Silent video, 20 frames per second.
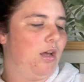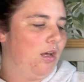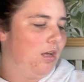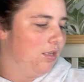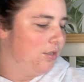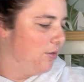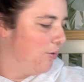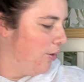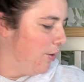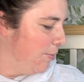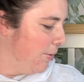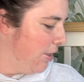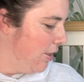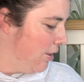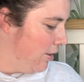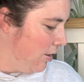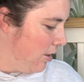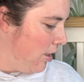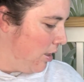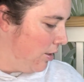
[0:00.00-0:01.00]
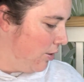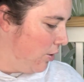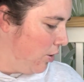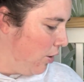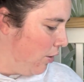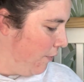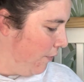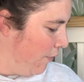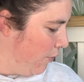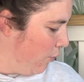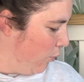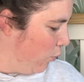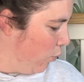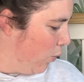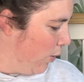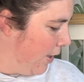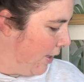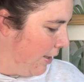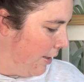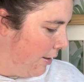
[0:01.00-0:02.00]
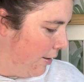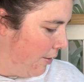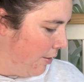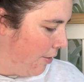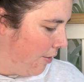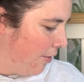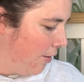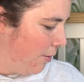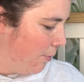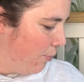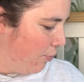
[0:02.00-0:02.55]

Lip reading: So I'm going to start off with